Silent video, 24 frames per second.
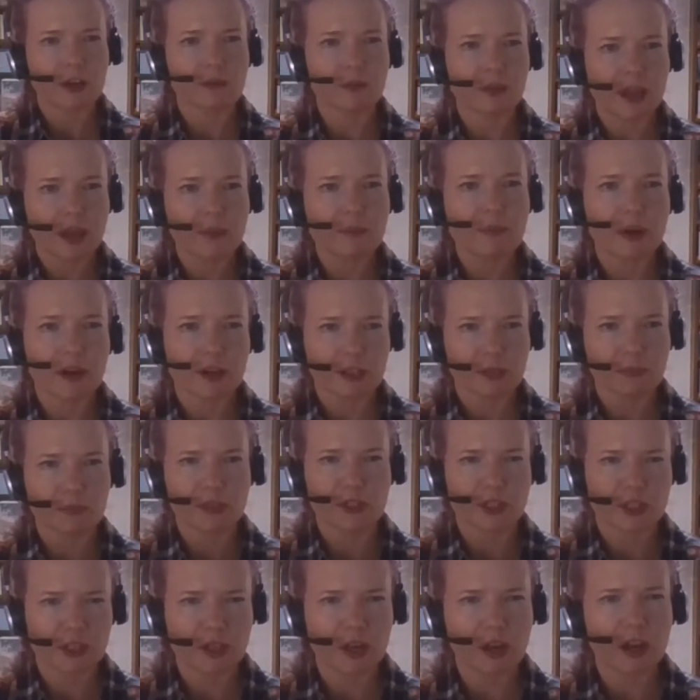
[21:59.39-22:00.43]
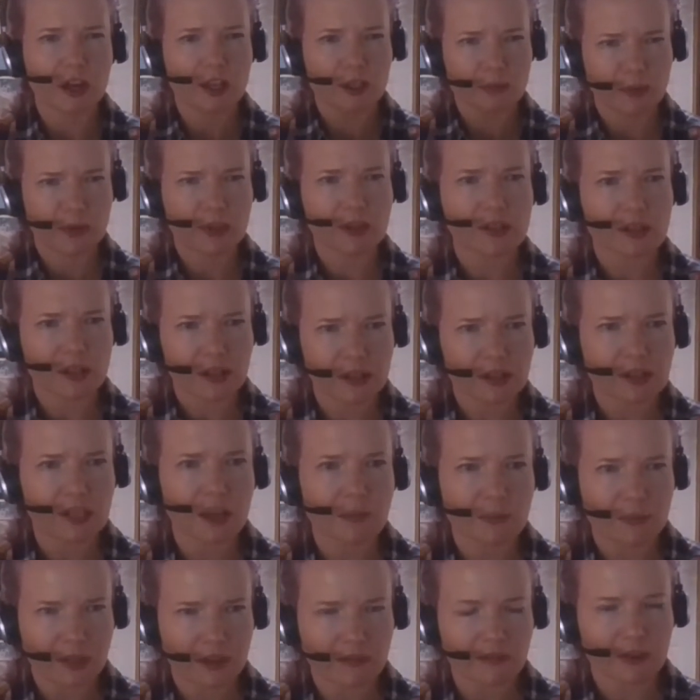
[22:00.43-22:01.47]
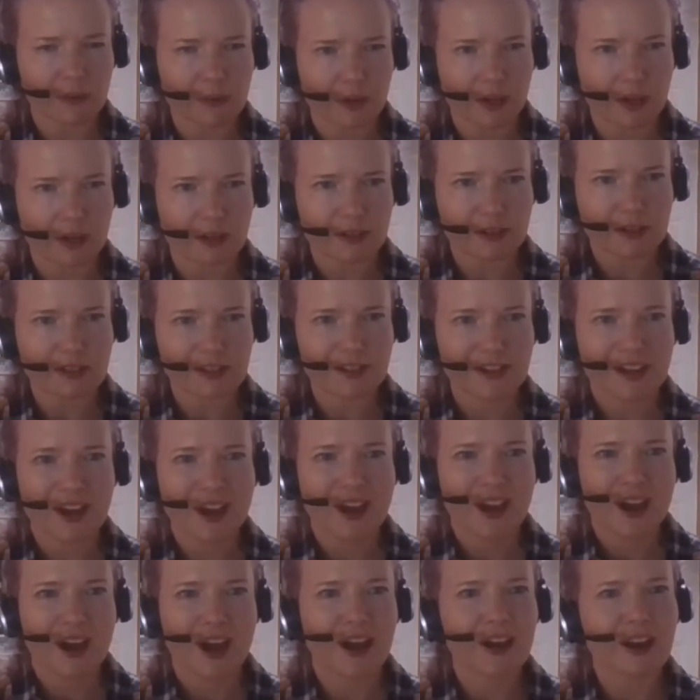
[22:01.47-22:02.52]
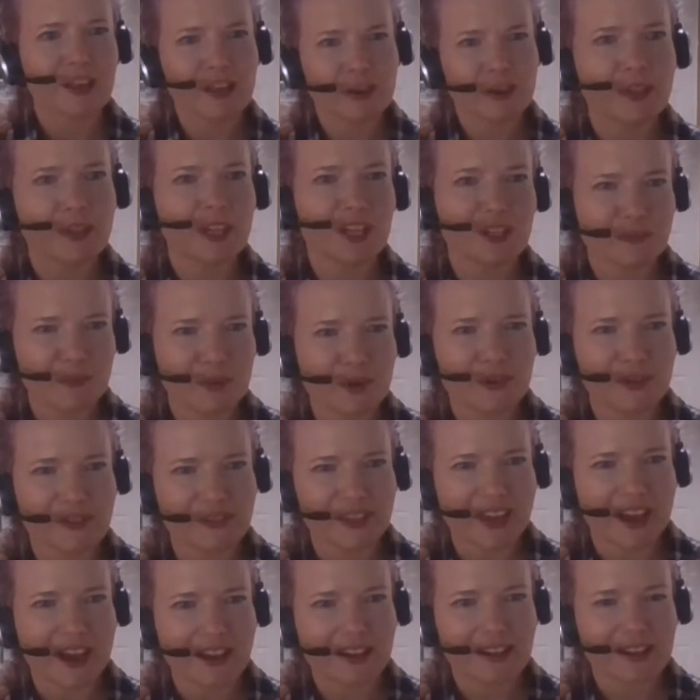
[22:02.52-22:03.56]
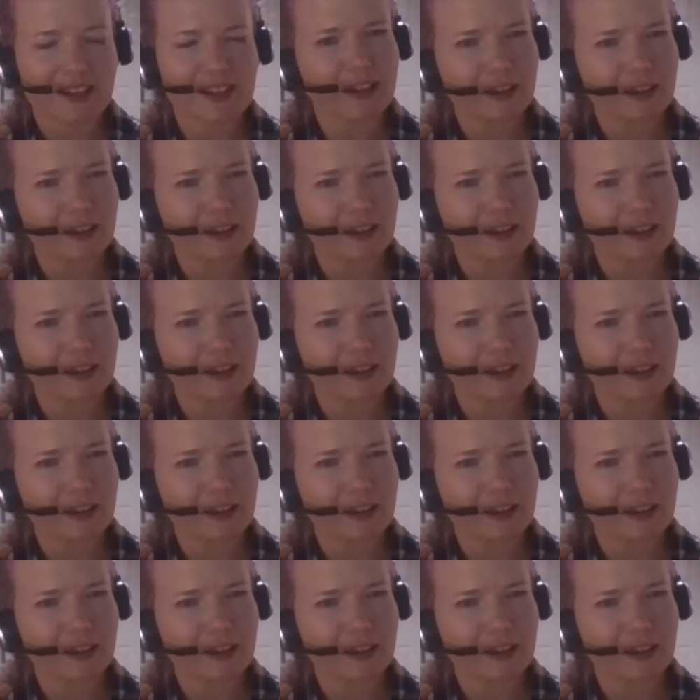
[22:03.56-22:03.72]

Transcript: oh well, that person was just hired because they're the same as everyone else, and we need more of that.